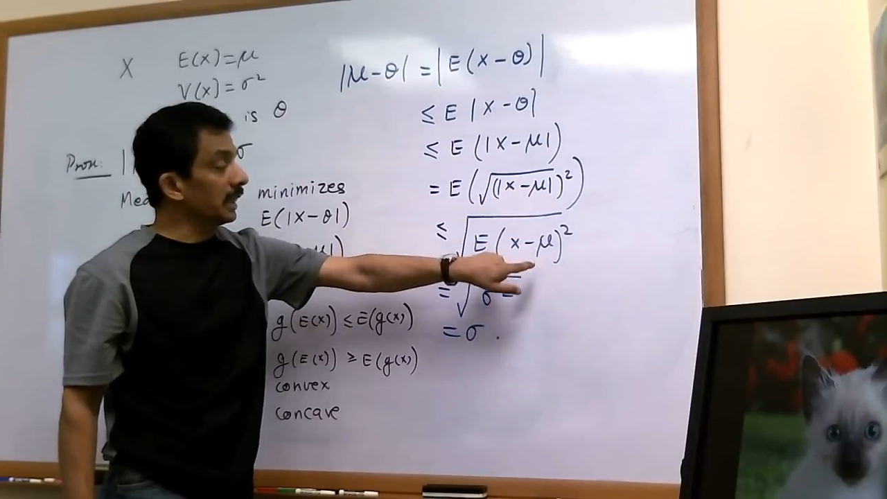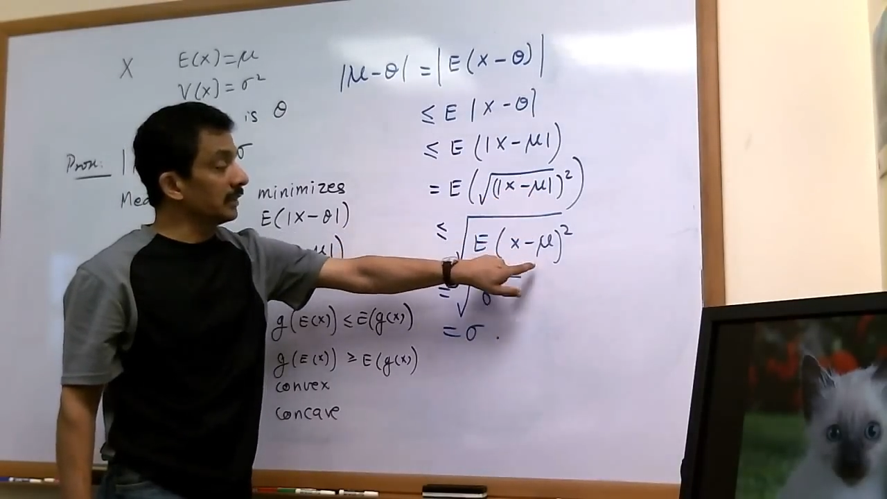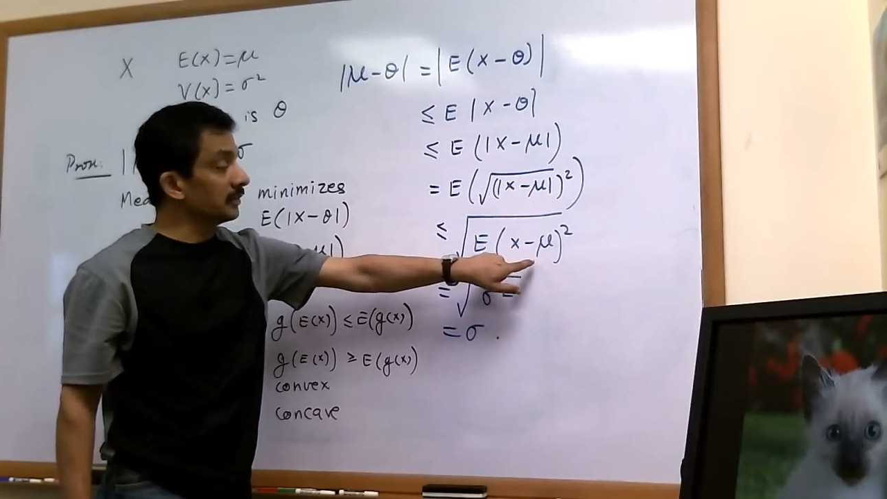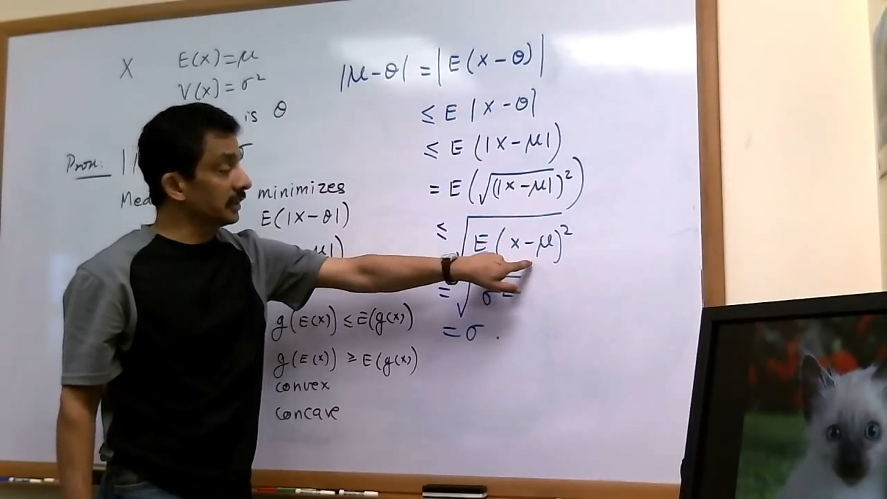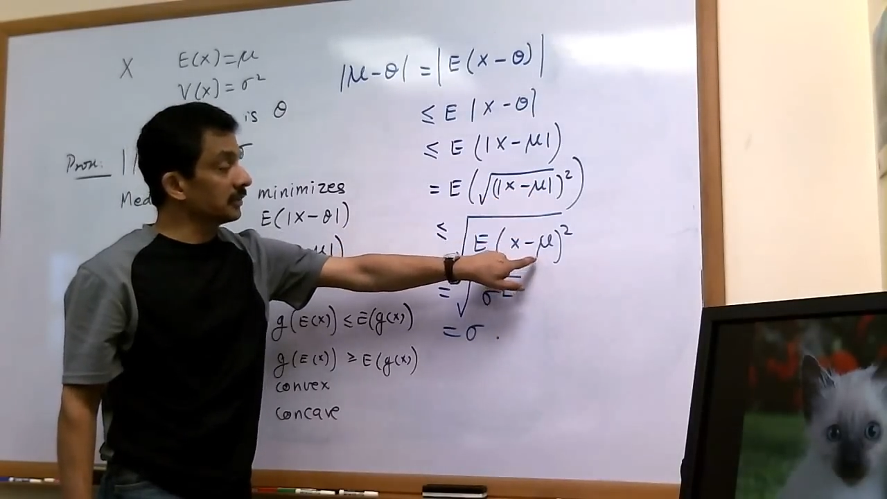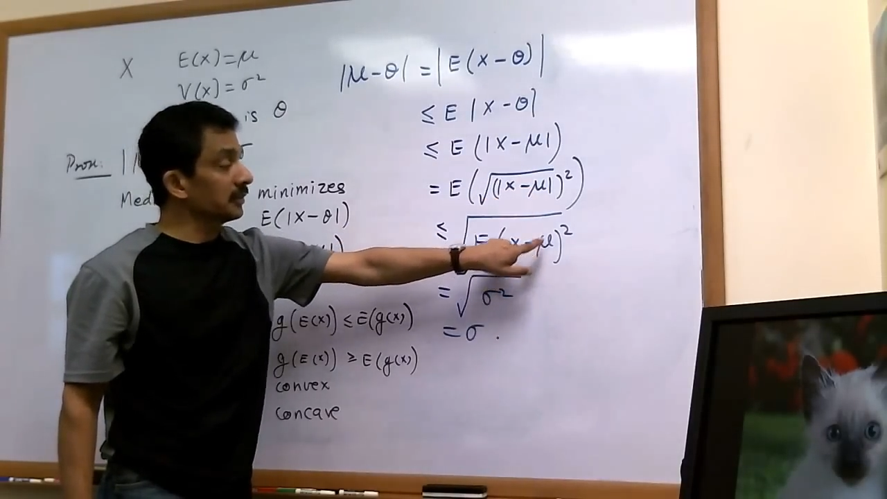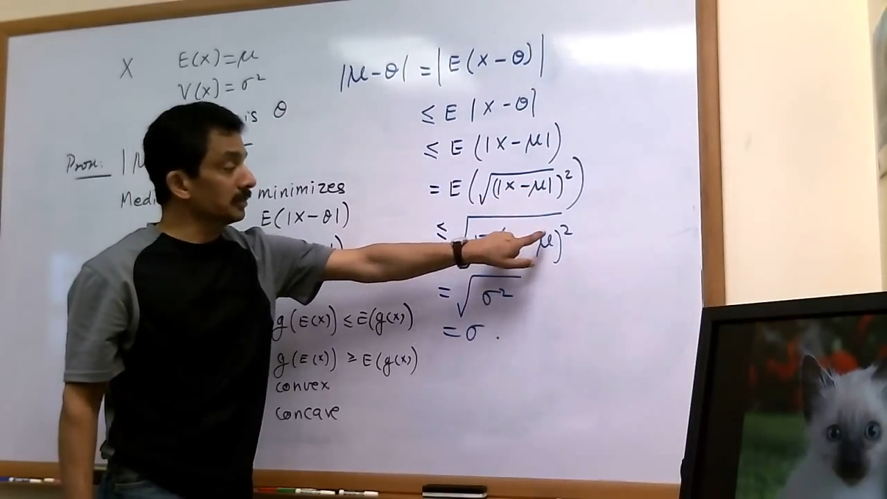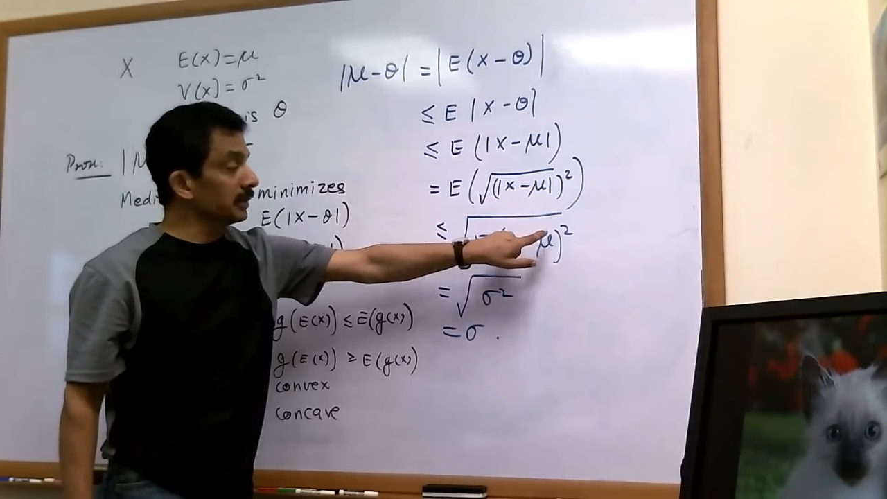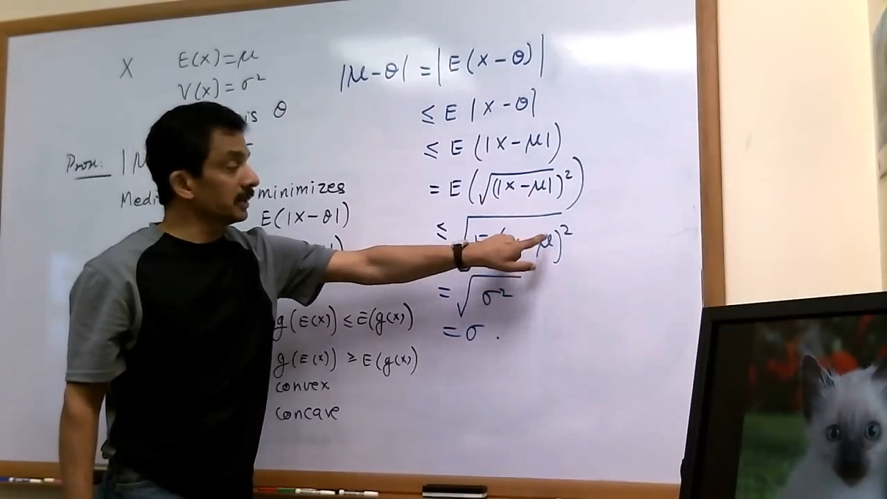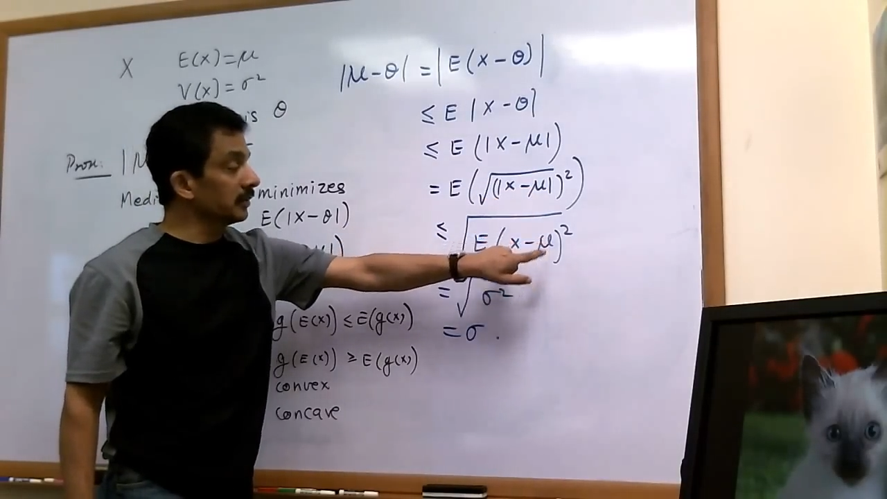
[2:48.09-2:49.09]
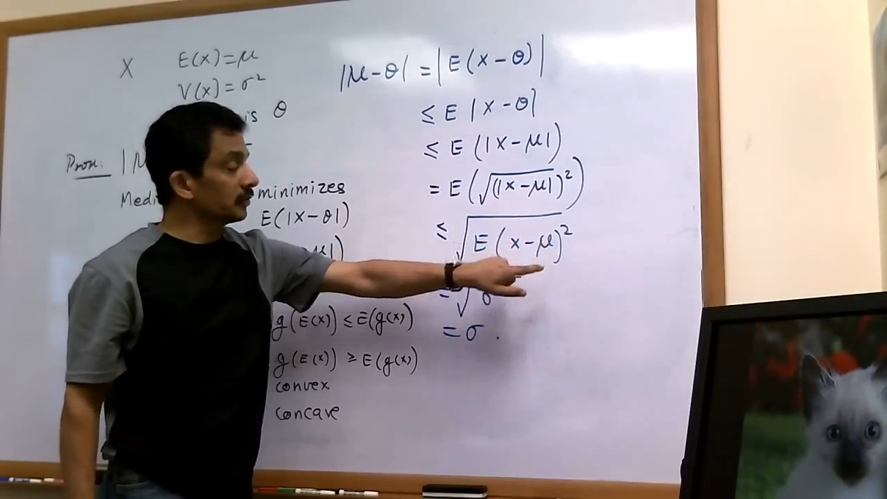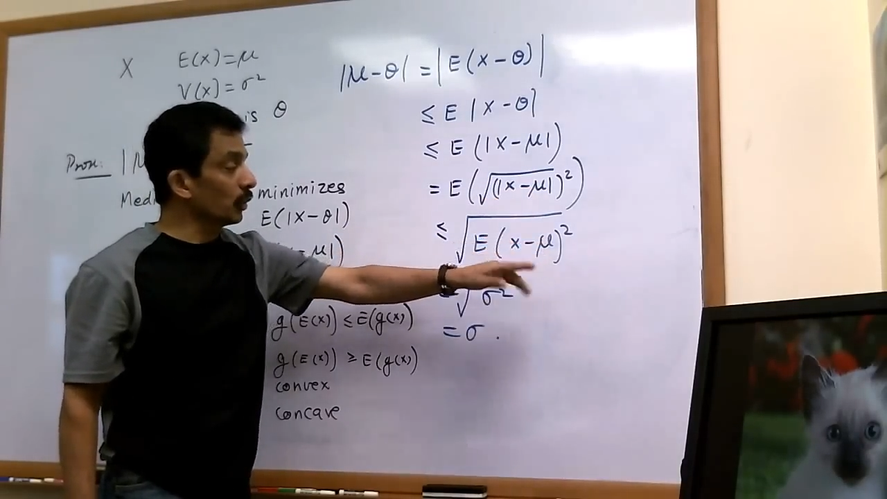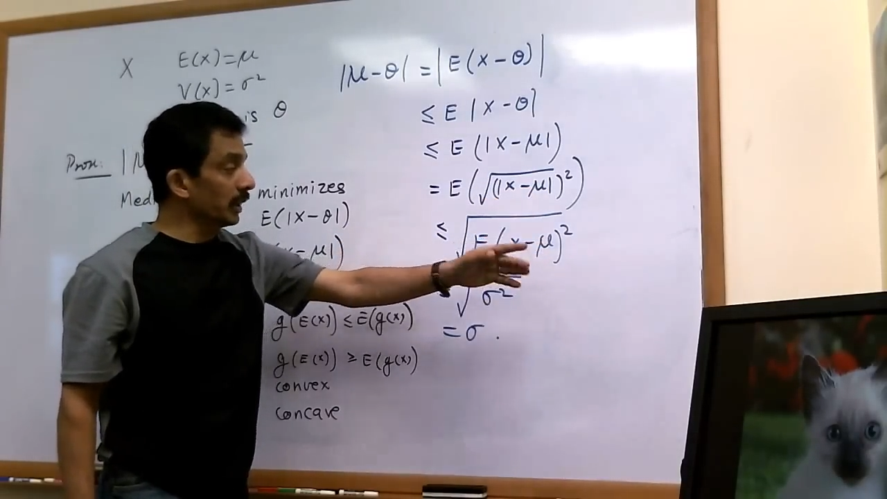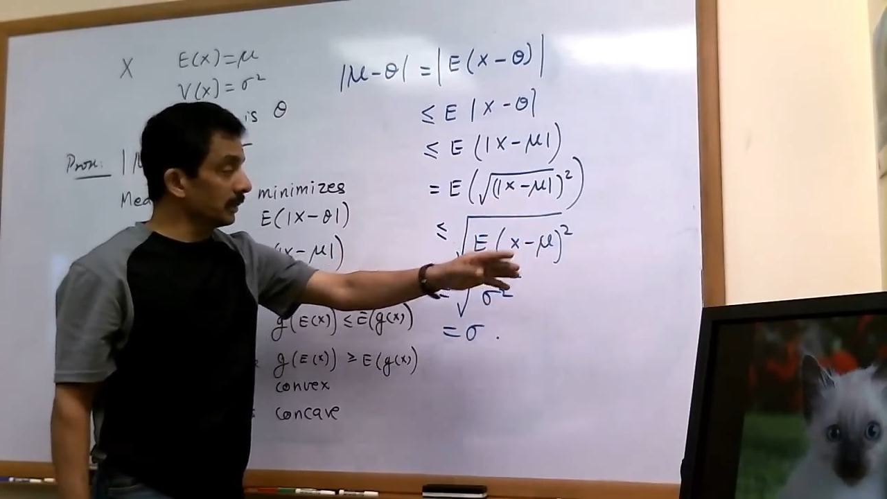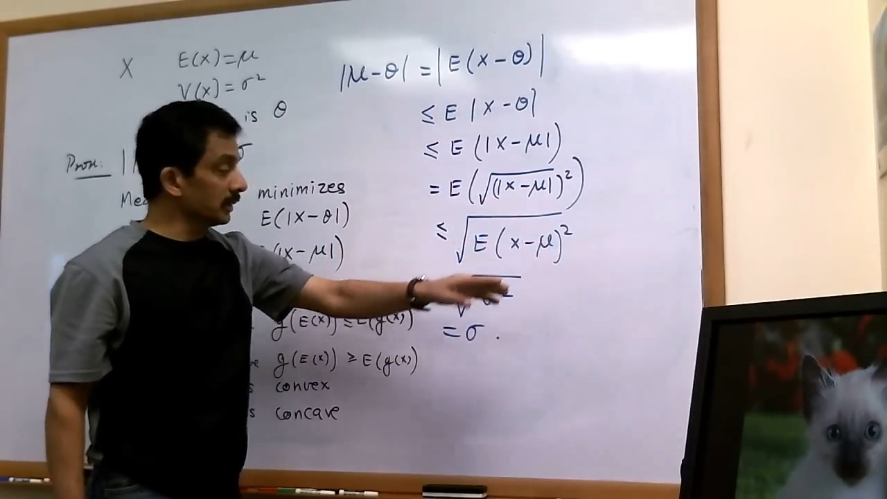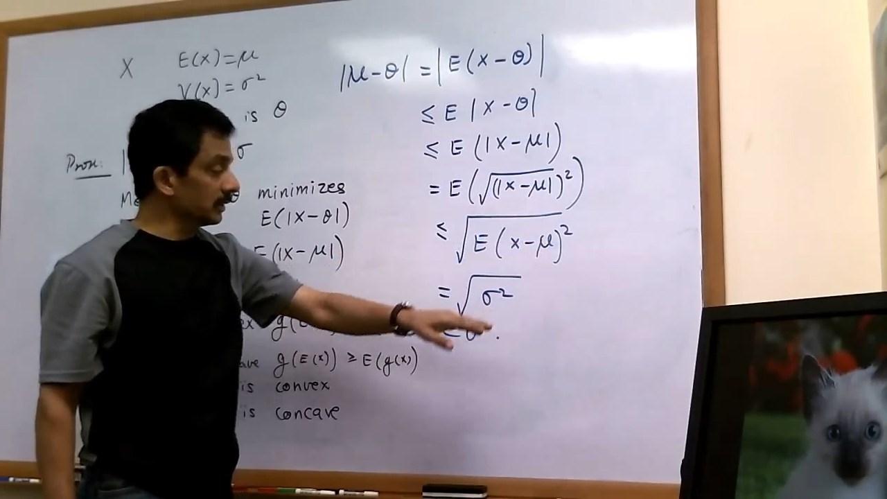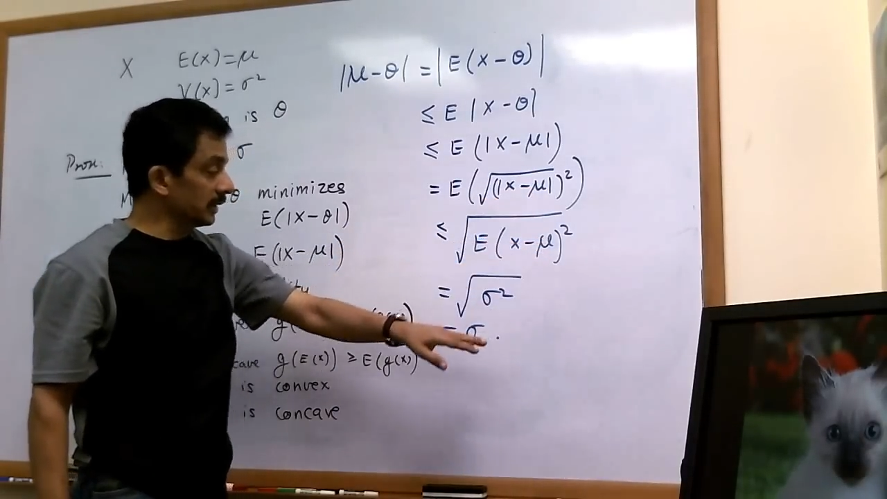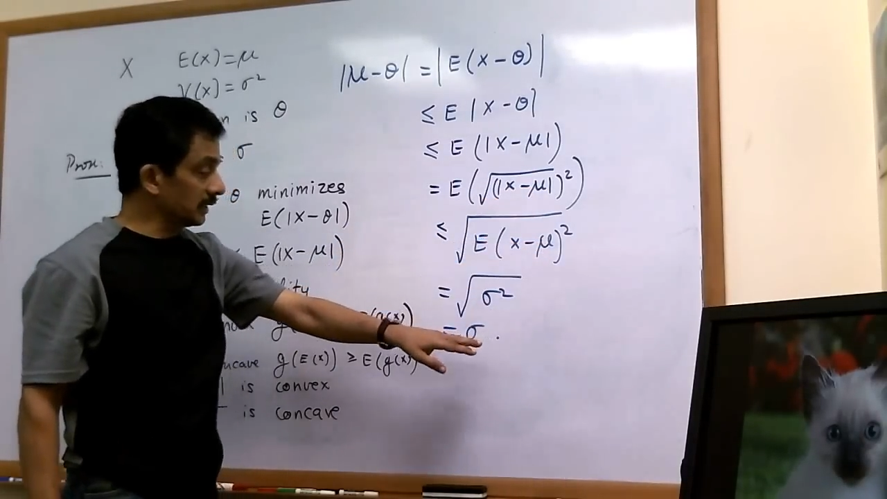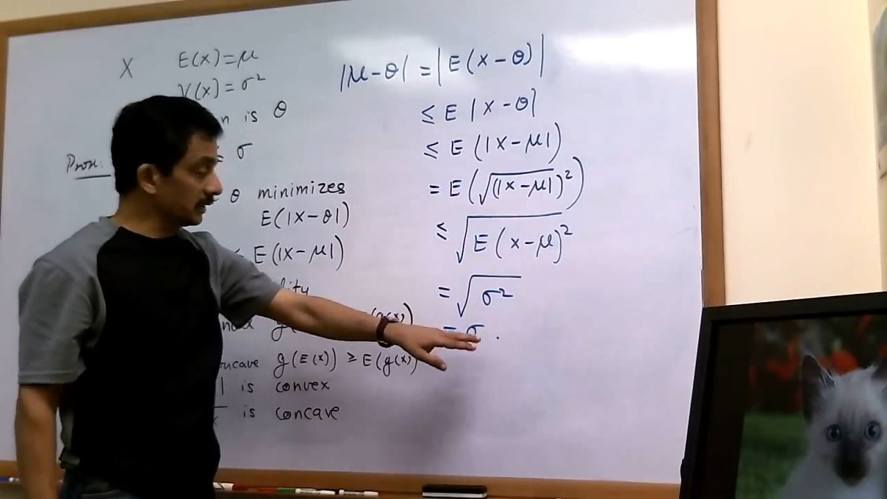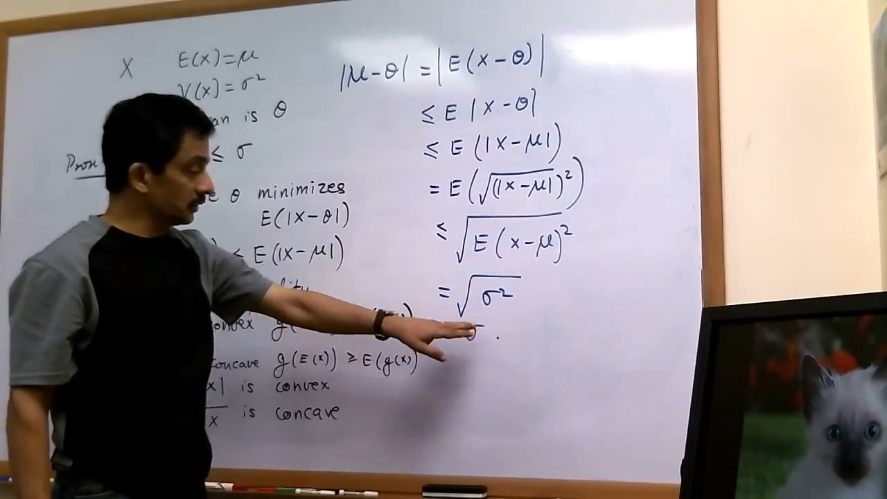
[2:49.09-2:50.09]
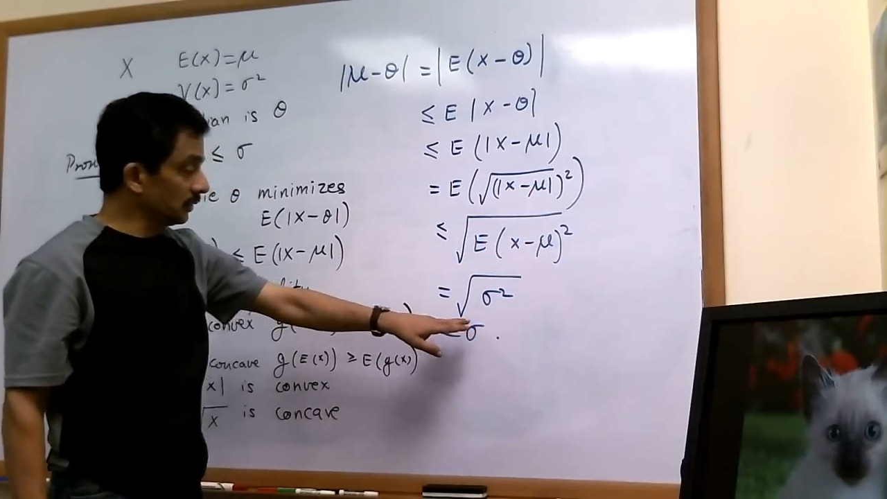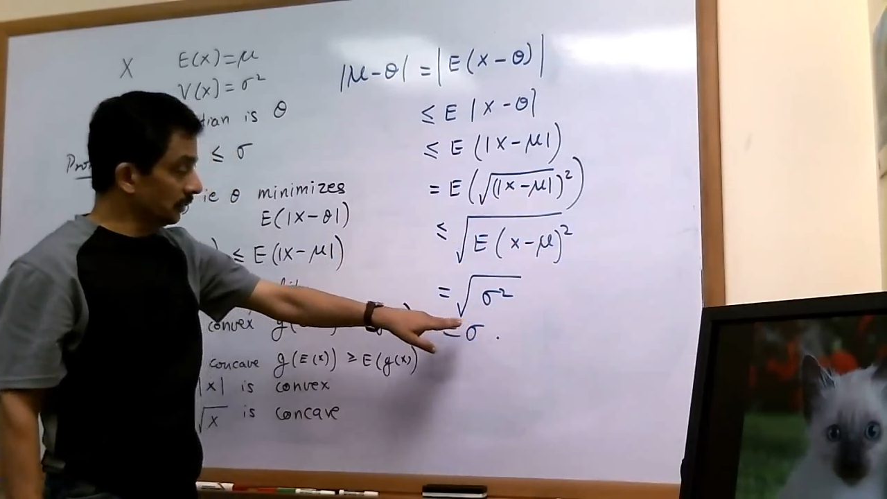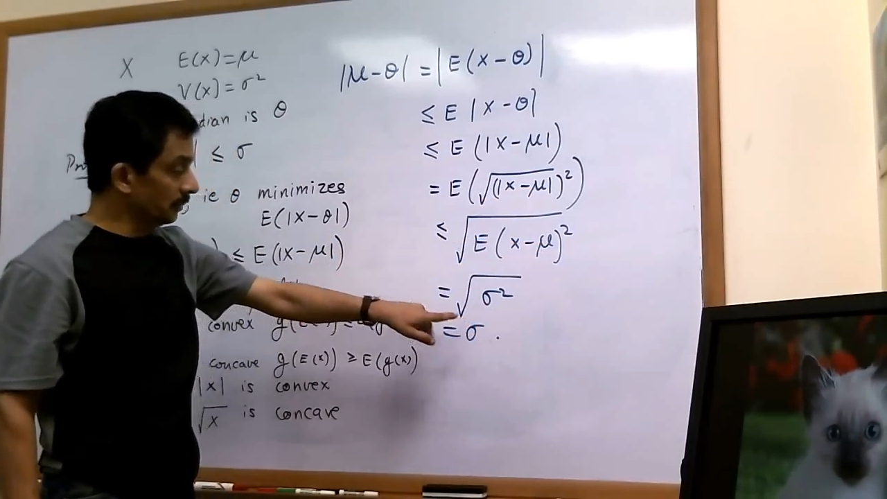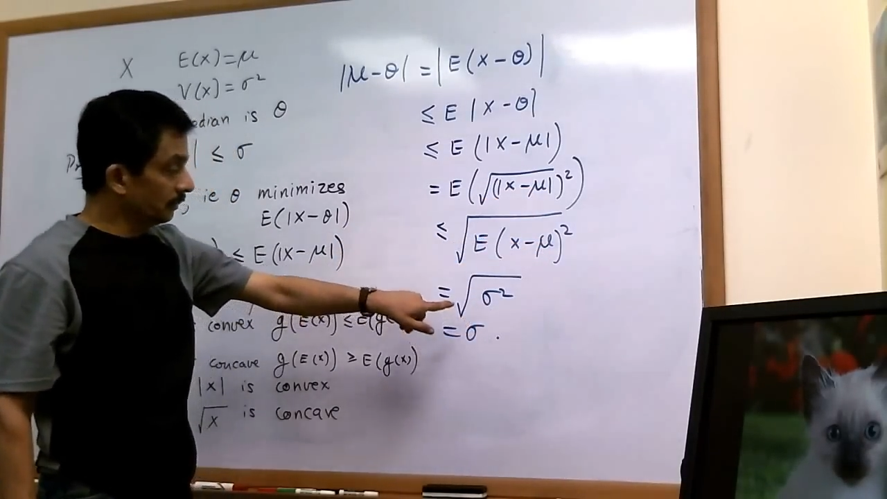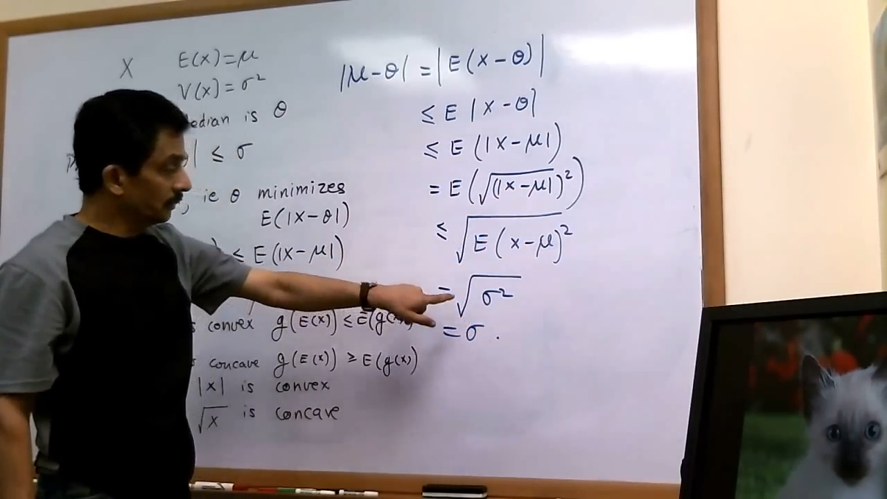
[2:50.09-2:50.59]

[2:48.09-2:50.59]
as just simply the square because that's true.